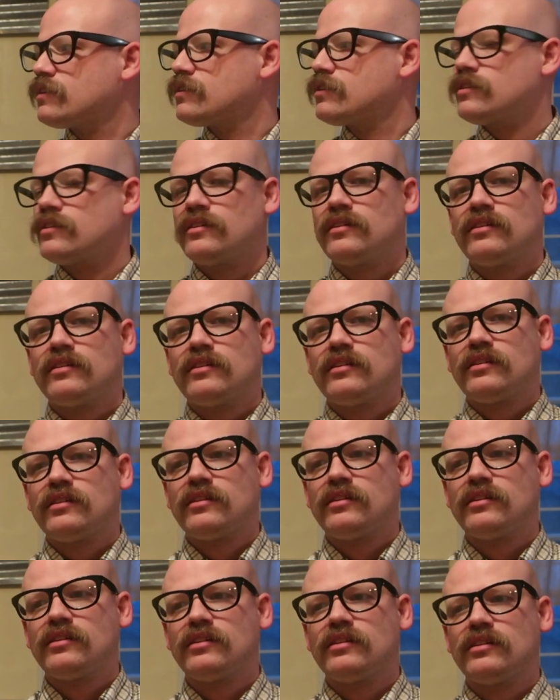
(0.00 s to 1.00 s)

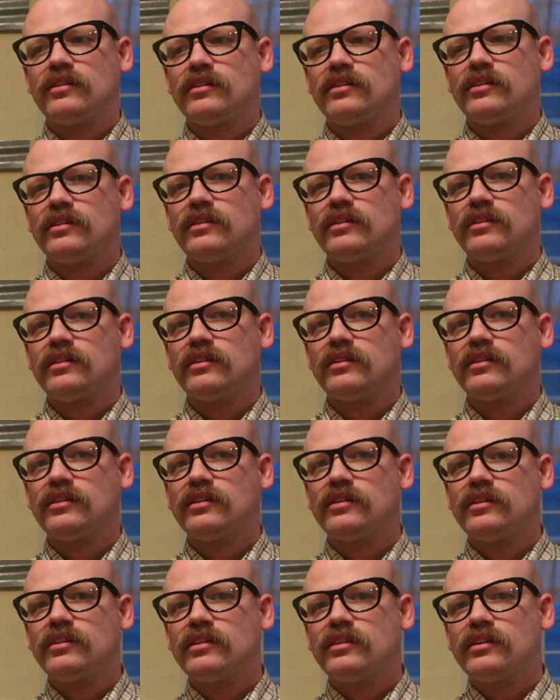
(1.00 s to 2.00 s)

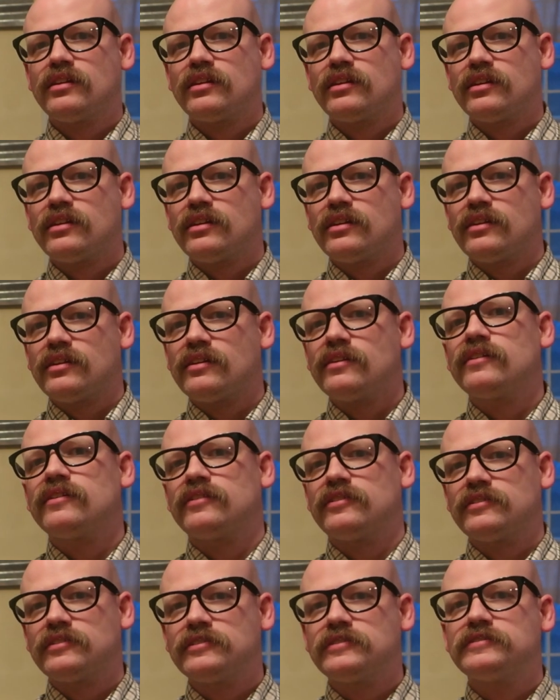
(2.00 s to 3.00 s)

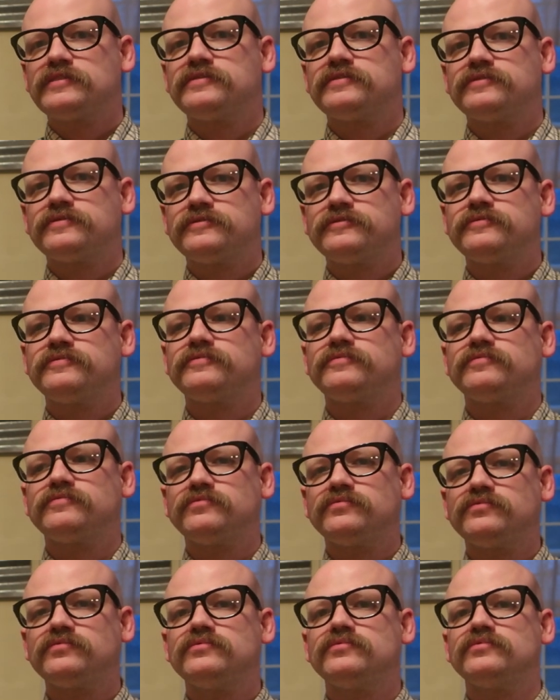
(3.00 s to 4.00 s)

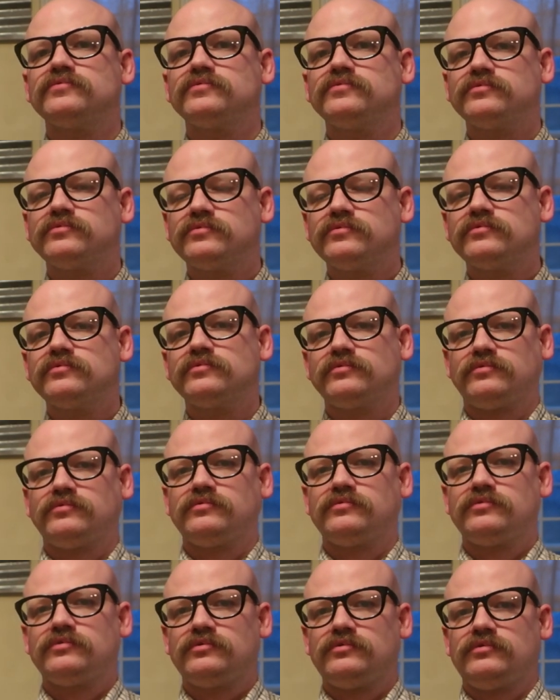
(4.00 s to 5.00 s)

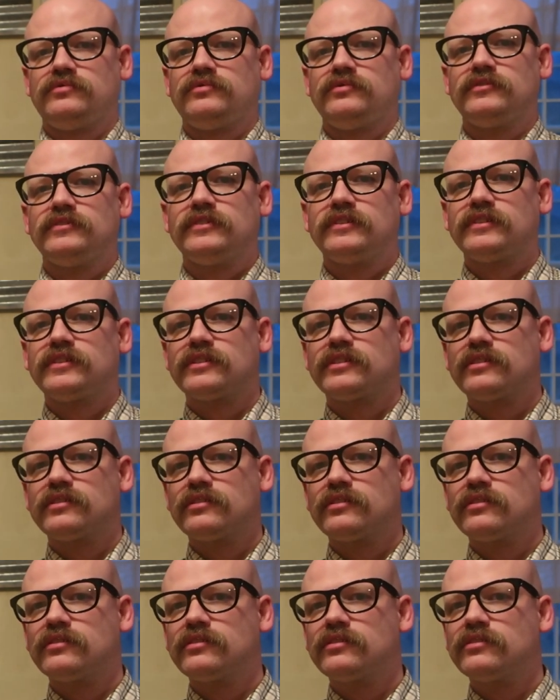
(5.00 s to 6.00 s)

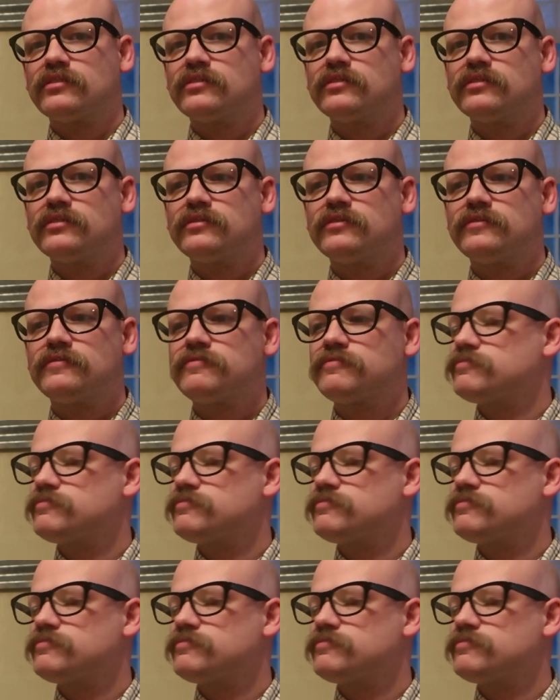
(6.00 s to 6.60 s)
This person isn't speaking.